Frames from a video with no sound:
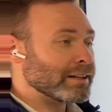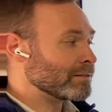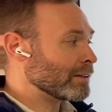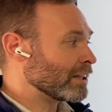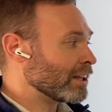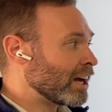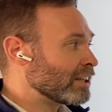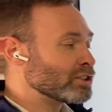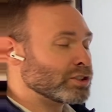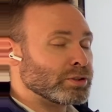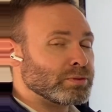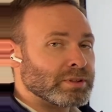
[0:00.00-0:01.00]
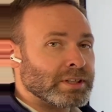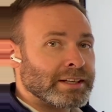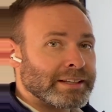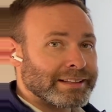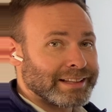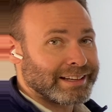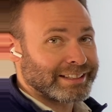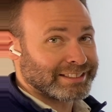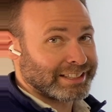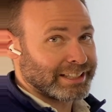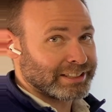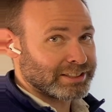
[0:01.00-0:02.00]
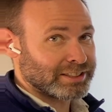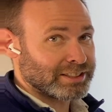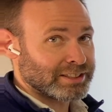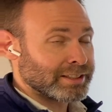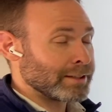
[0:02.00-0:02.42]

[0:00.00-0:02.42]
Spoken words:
a lawsuit that exists.